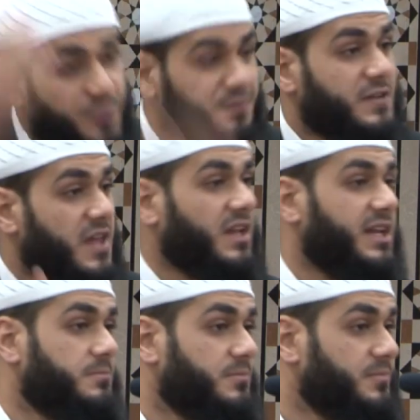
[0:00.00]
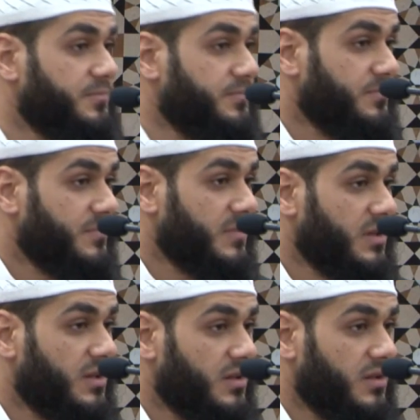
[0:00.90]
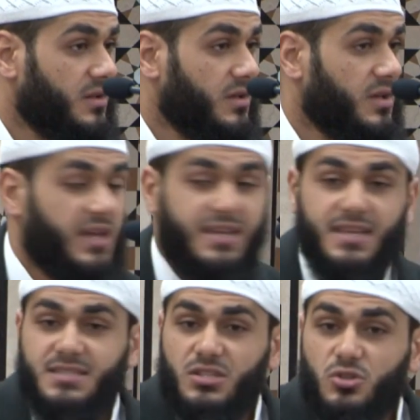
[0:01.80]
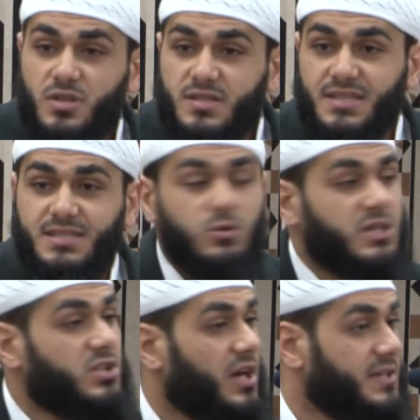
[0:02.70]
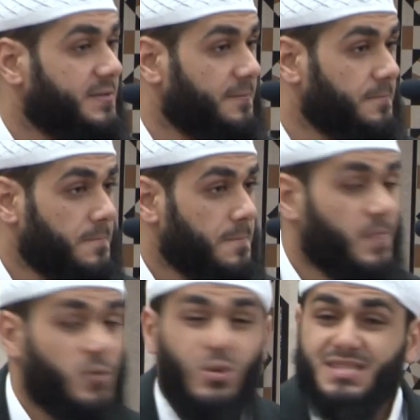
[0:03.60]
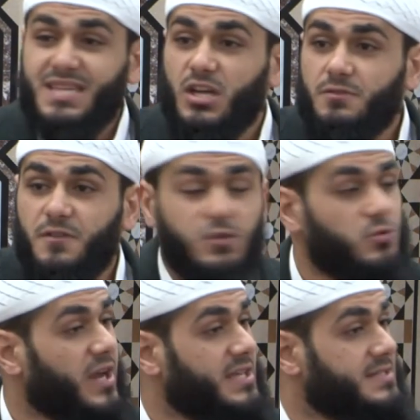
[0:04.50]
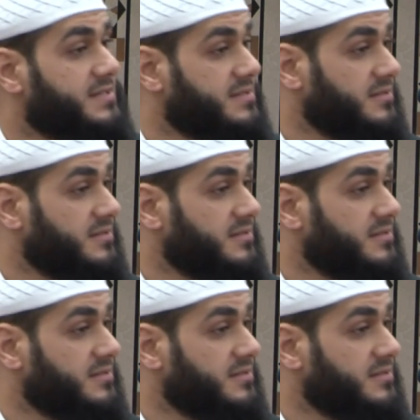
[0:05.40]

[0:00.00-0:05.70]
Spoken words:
off another limb. He continued this until he died. We're scared of a few raids.